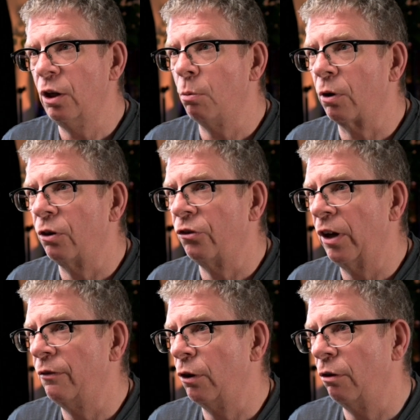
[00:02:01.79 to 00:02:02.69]
new worker
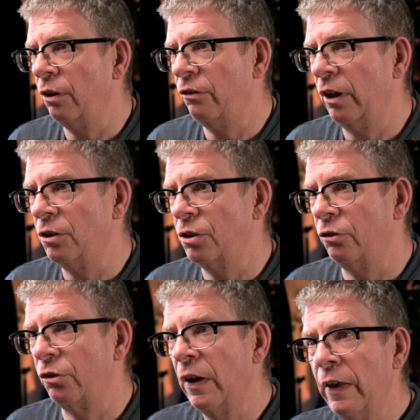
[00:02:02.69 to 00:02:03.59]
safety
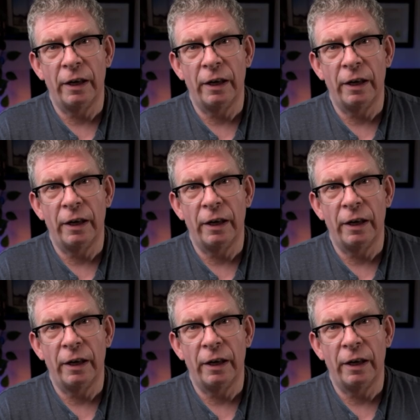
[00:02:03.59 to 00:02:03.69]
orientations.